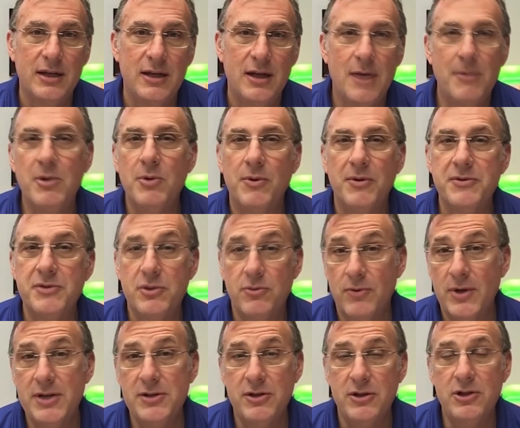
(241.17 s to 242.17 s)
I mean, what was the
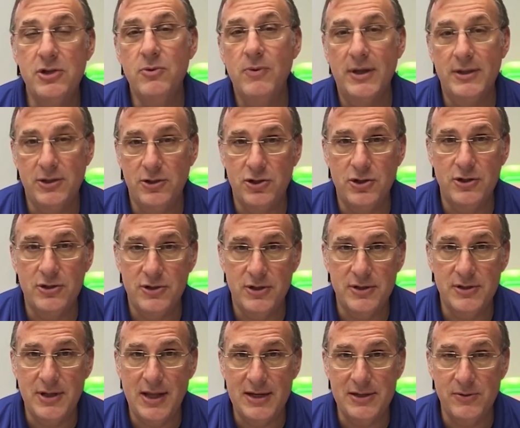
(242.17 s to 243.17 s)
reason you went to church
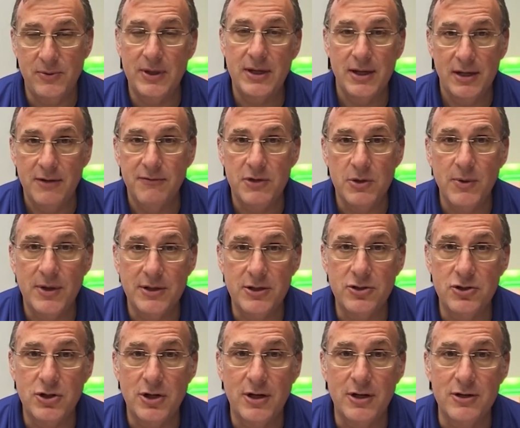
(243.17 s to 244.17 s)
this last weekend if you went to
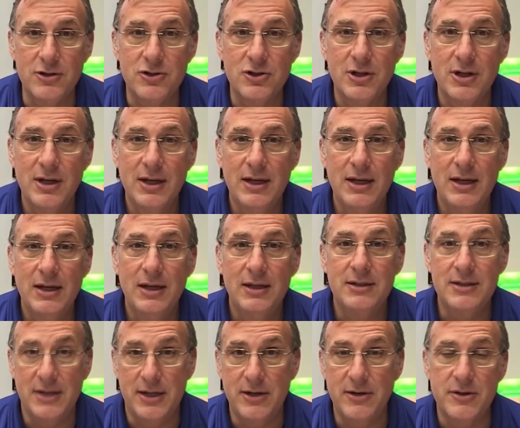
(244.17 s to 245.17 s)
church?
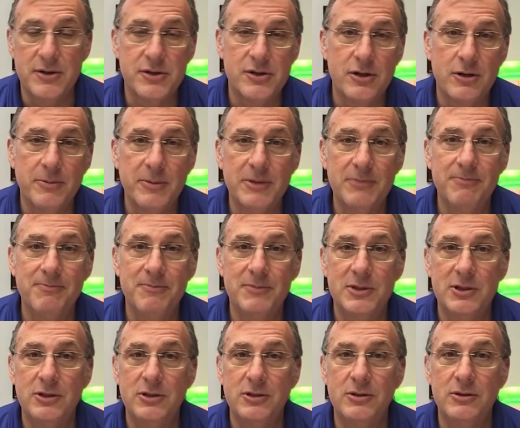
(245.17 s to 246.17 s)
To hear a sermon,
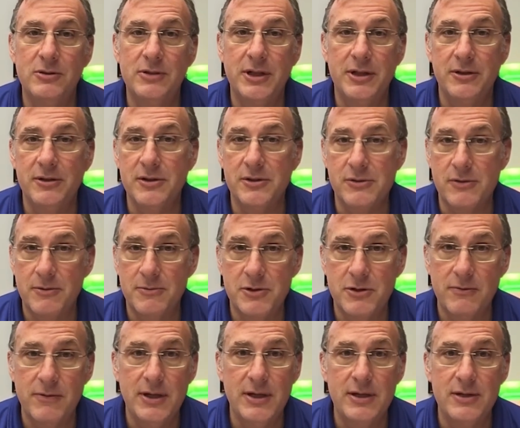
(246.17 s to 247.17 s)
to hear the
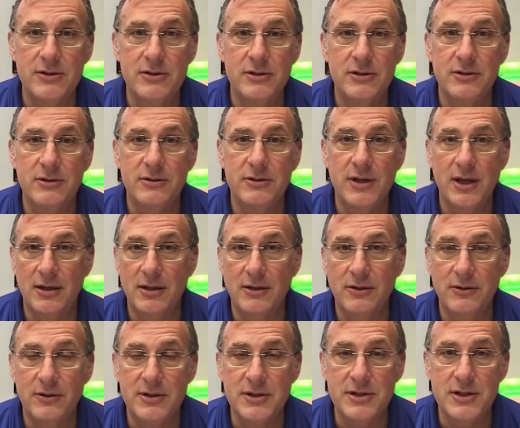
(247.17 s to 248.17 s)
scripture readings, to take the
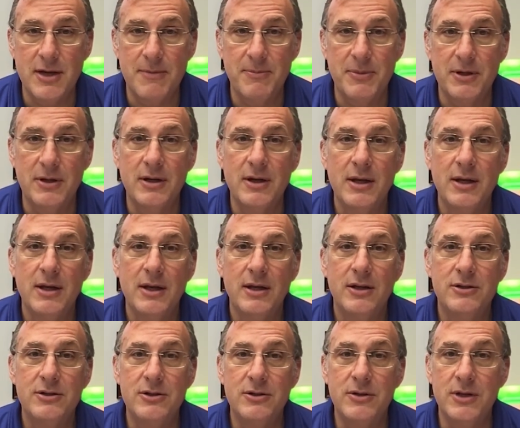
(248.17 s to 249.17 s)
Lord's Supper,
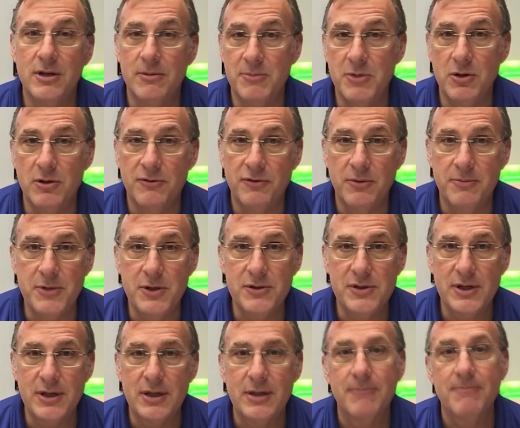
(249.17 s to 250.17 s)
to hear beautiful
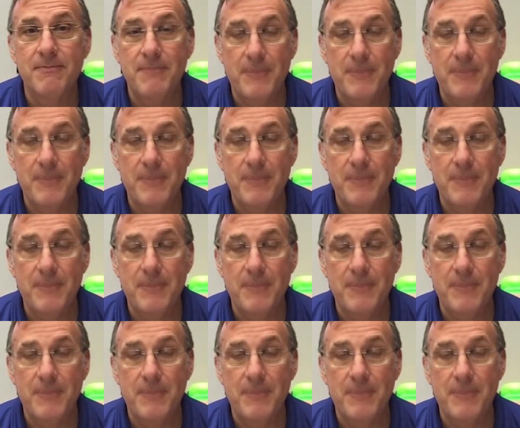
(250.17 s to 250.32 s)
music?